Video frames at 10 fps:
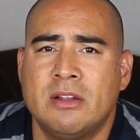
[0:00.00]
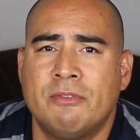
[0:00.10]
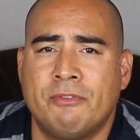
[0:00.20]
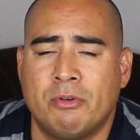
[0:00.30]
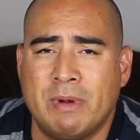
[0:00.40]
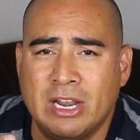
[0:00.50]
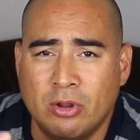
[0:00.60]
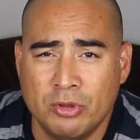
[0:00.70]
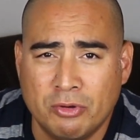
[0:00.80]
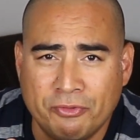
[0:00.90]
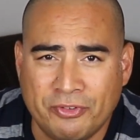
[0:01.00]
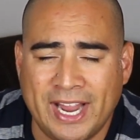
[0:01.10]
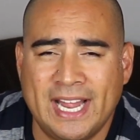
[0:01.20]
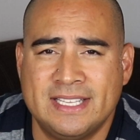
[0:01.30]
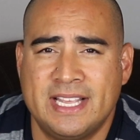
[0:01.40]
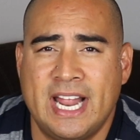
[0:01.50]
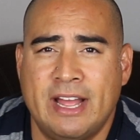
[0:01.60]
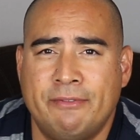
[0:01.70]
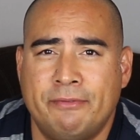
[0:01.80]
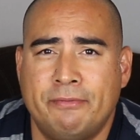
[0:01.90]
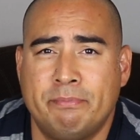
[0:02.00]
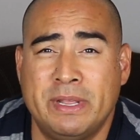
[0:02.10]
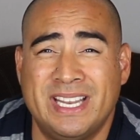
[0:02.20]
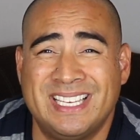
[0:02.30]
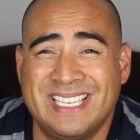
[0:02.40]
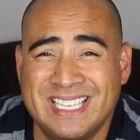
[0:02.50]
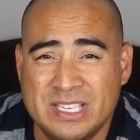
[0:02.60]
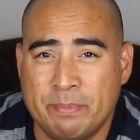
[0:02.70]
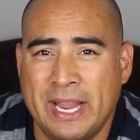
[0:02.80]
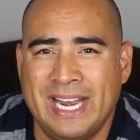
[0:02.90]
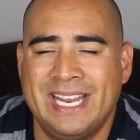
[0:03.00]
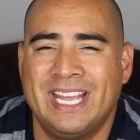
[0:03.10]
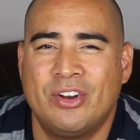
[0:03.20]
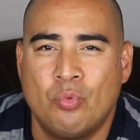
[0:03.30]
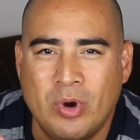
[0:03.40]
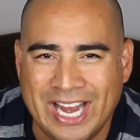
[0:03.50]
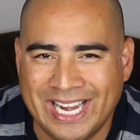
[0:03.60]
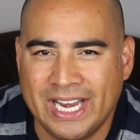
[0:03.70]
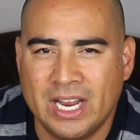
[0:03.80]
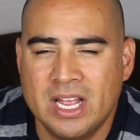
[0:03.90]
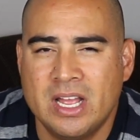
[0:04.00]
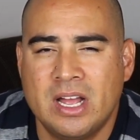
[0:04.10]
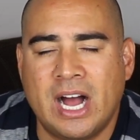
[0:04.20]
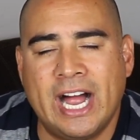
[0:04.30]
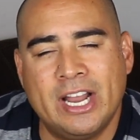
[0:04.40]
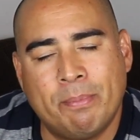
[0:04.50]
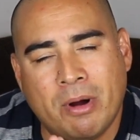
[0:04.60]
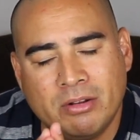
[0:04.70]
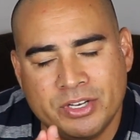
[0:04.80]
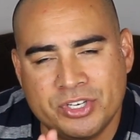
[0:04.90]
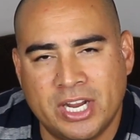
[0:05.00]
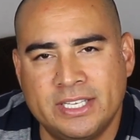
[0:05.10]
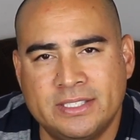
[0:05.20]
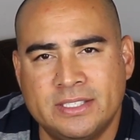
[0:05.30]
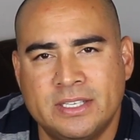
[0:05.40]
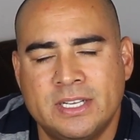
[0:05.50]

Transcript: For my loyal fans that have been anticipating and waiting, I apologize.